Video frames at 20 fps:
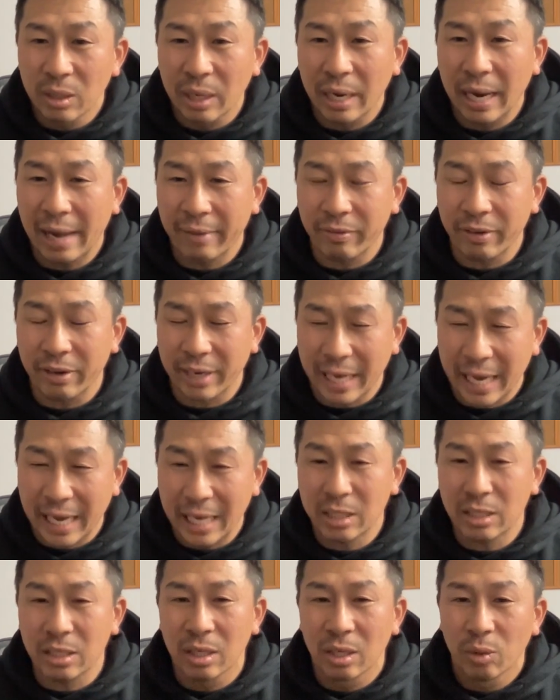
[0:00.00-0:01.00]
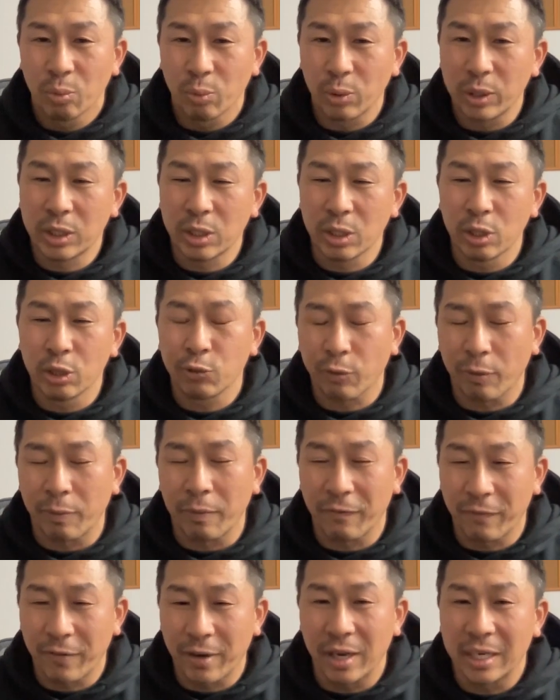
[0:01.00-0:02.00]
to have their case reduced
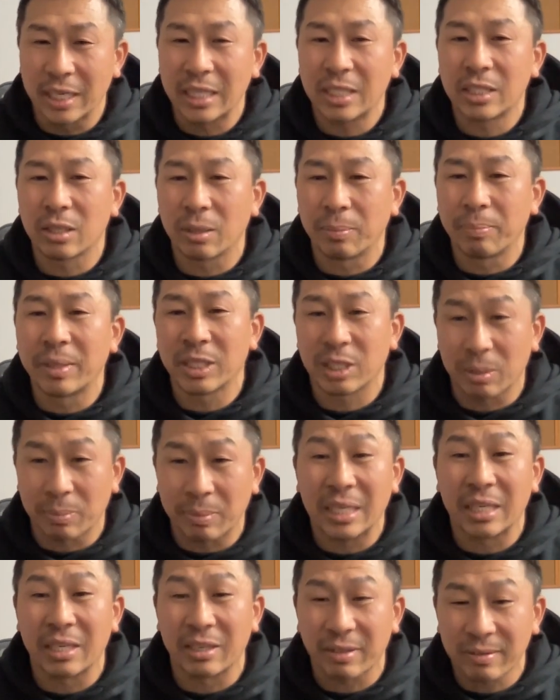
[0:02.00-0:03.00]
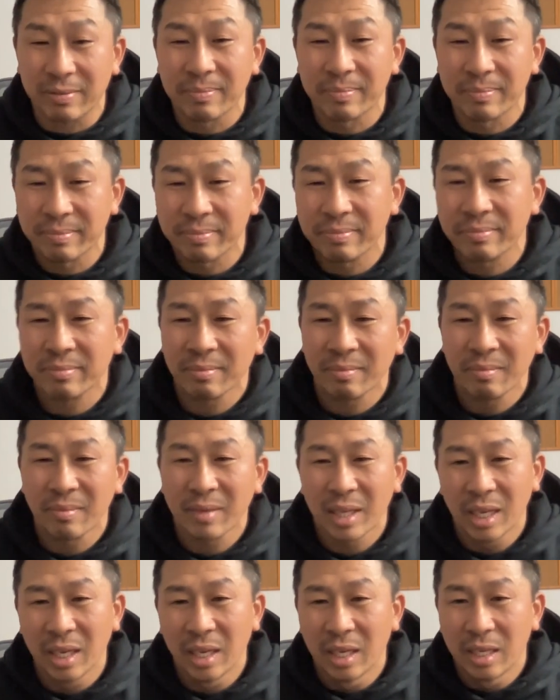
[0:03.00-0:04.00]
from a felony to misdemeanor.
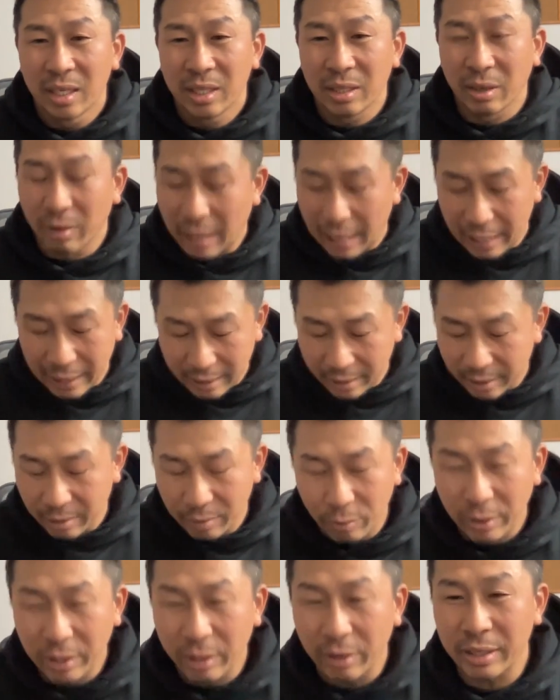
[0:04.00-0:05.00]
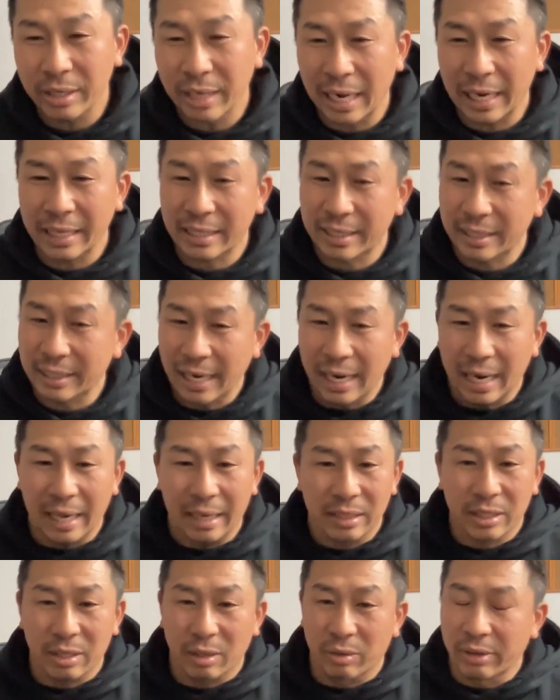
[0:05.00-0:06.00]
So like we don't like
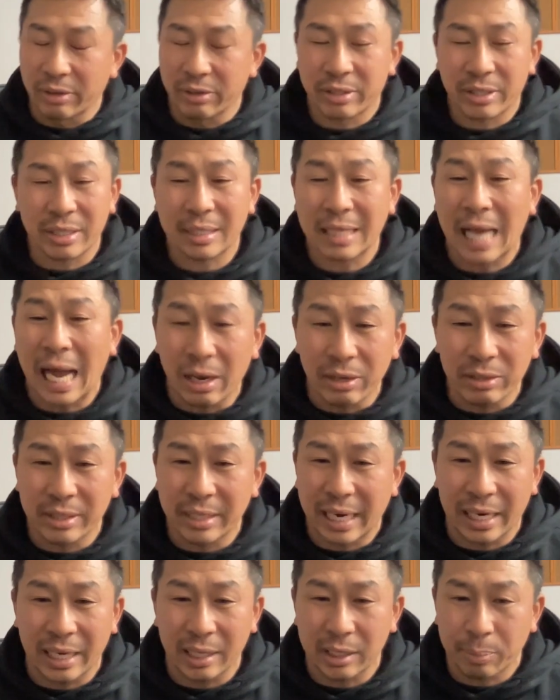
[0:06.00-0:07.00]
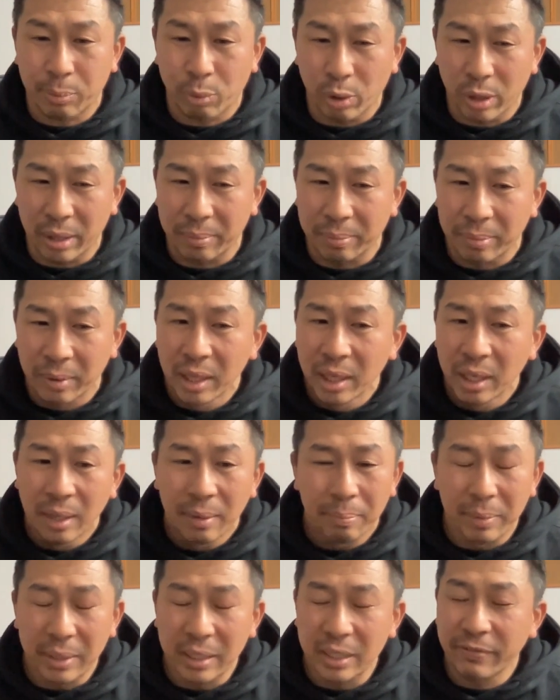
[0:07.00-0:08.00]
yeah. So there's thousands that got deported,
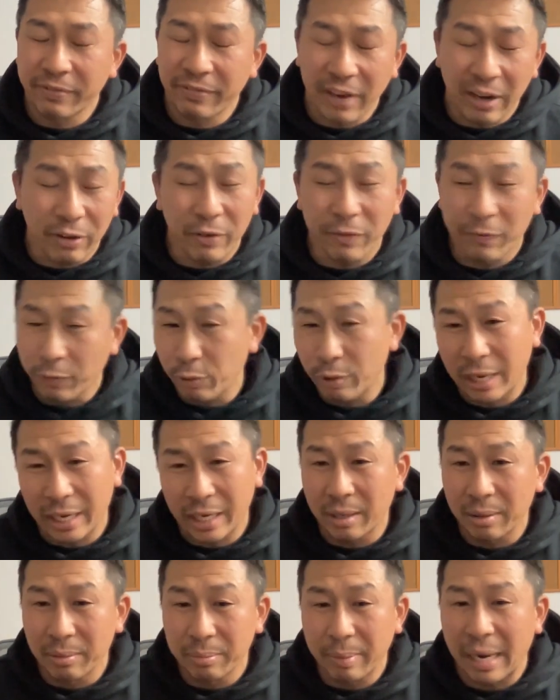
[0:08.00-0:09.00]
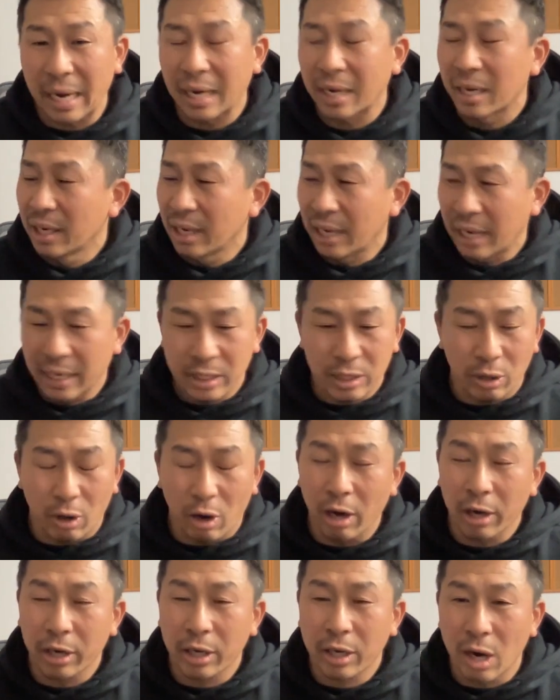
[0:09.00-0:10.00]
but it's very few that come back. And so
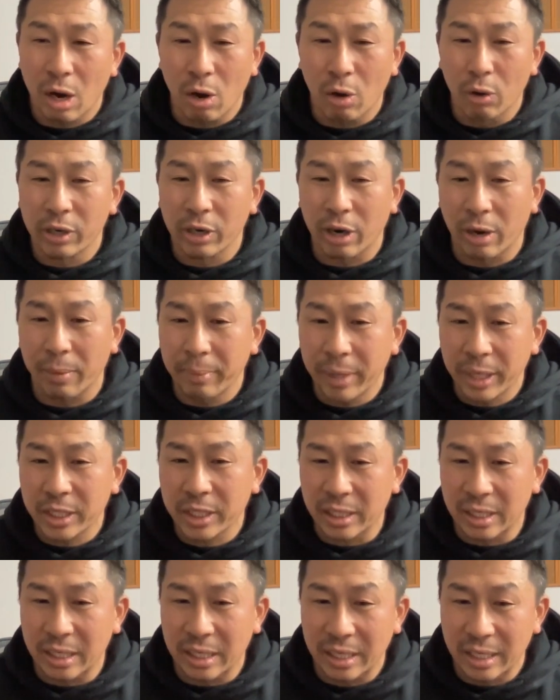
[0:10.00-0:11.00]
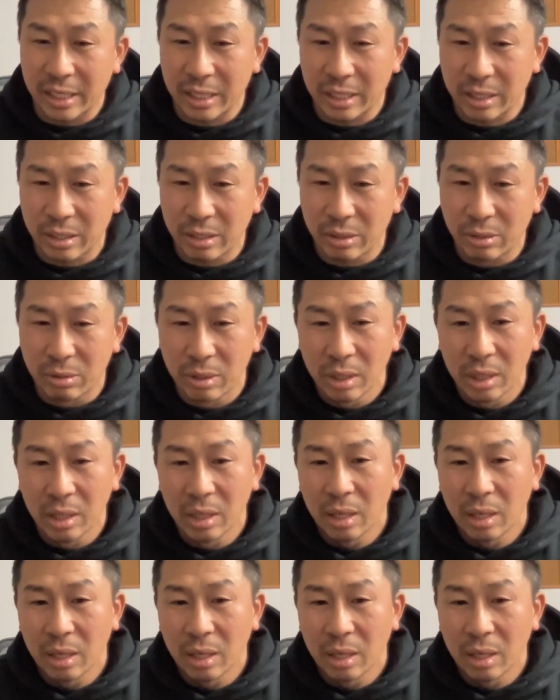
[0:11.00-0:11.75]
our goal and our mission is to